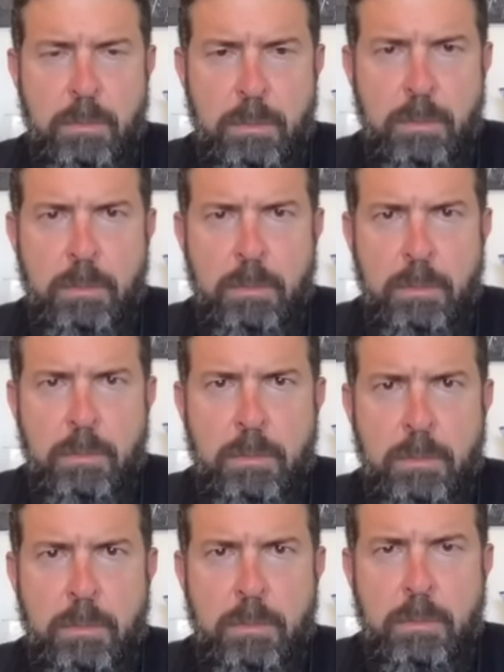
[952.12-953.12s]

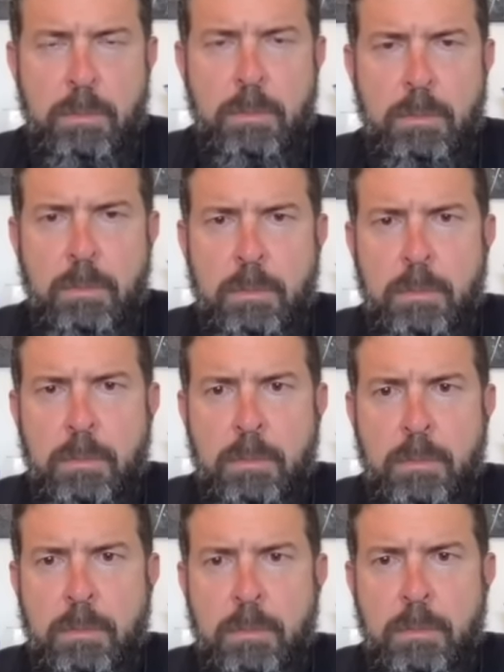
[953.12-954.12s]

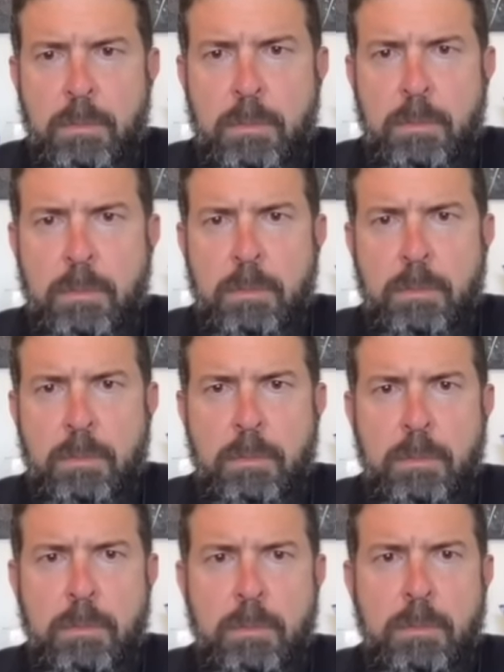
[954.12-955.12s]

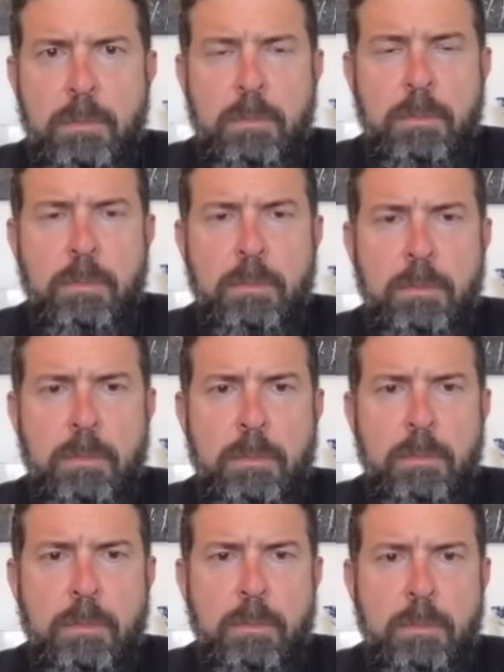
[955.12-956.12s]

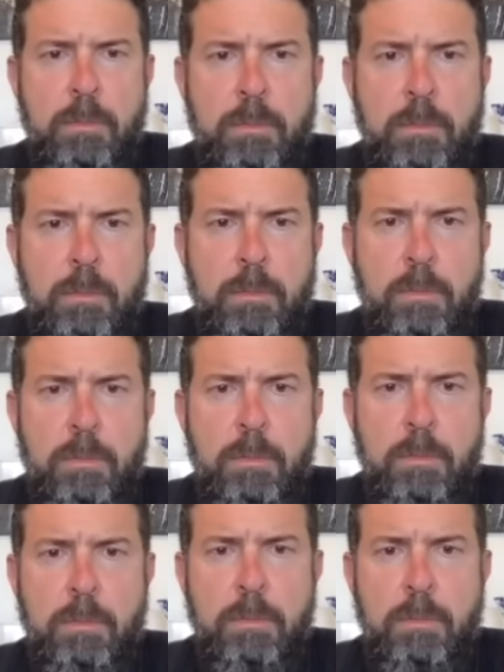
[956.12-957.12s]

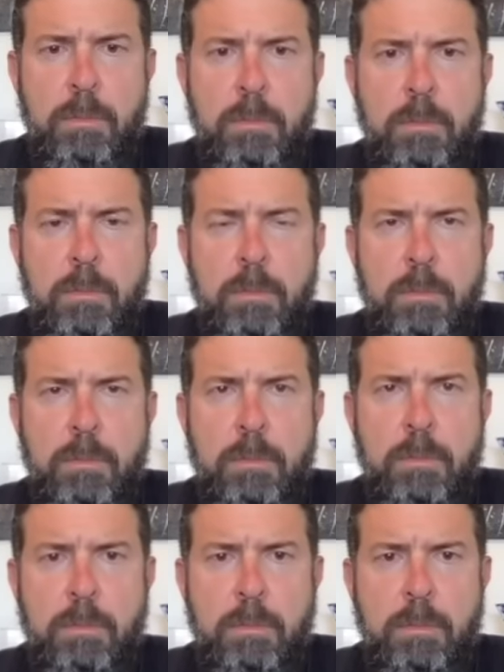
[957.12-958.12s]

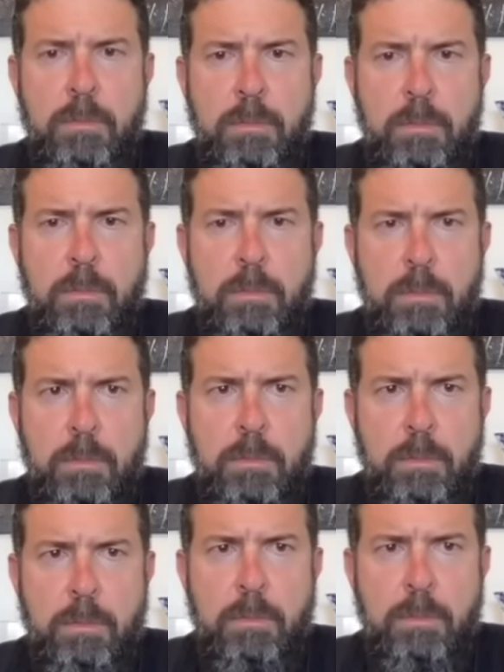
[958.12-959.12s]

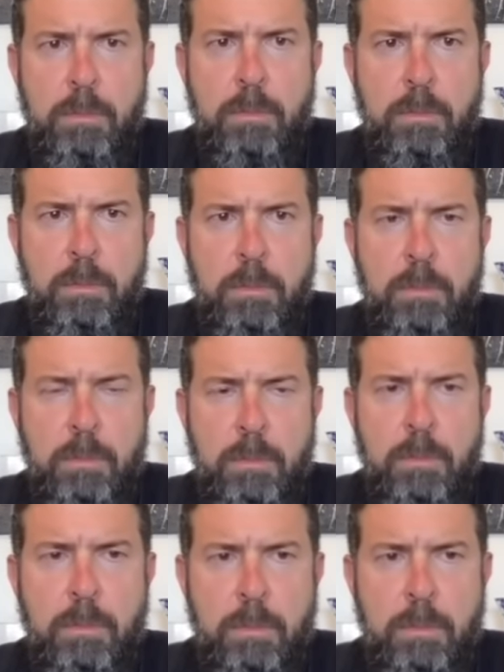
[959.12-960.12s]
(silent)